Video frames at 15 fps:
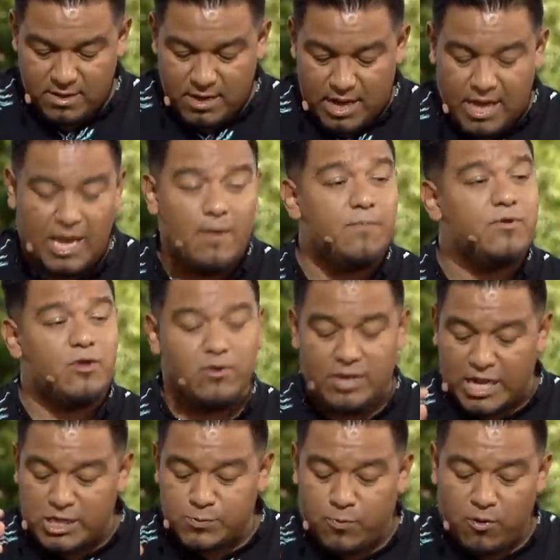And your
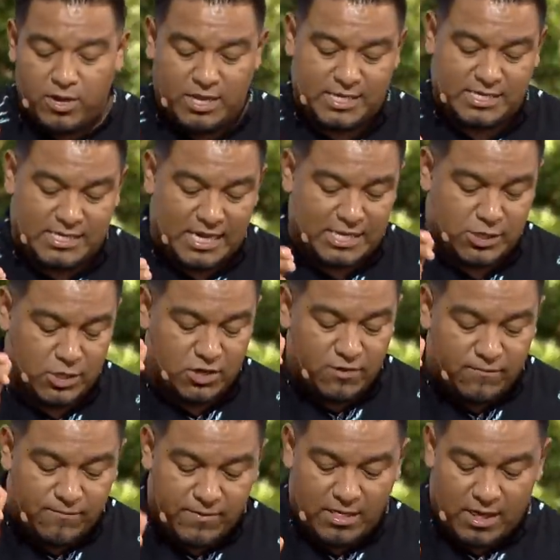next point is this. You can
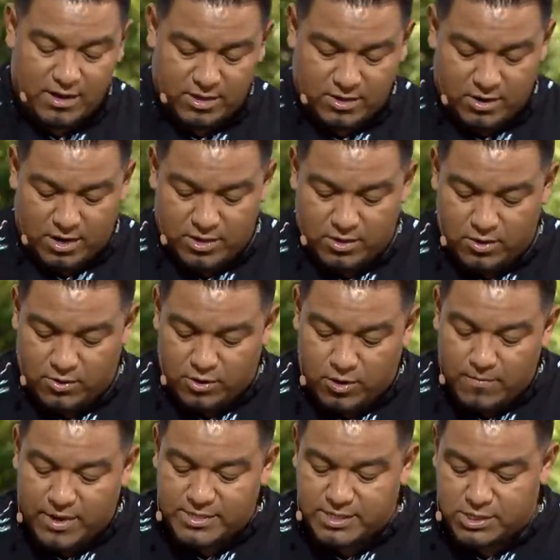fill out in your
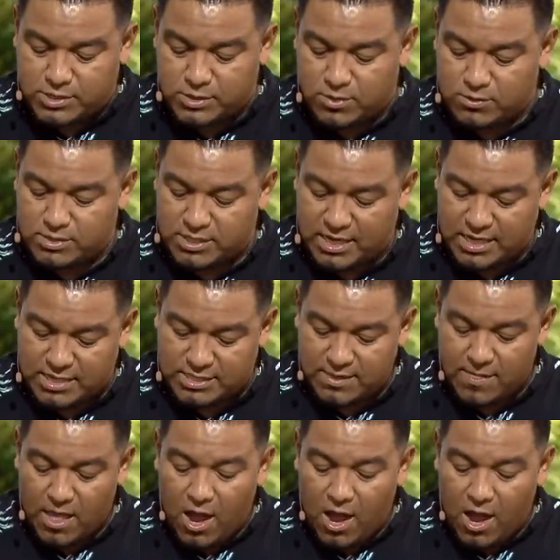message notes this.